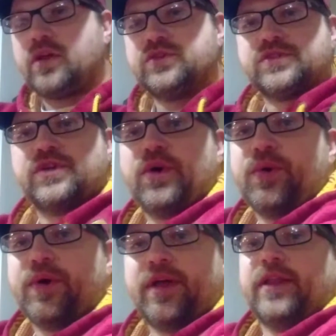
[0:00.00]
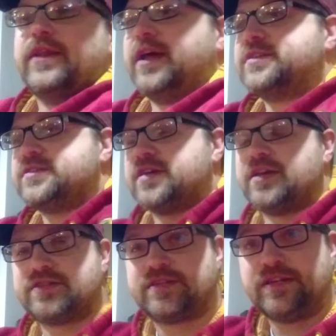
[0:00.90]
So let's
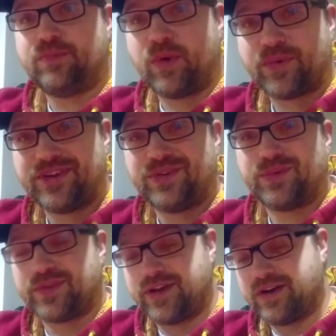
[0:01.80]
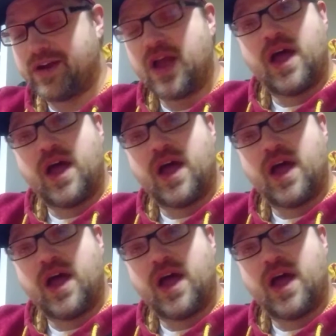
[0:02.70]
see what we're dealing with here.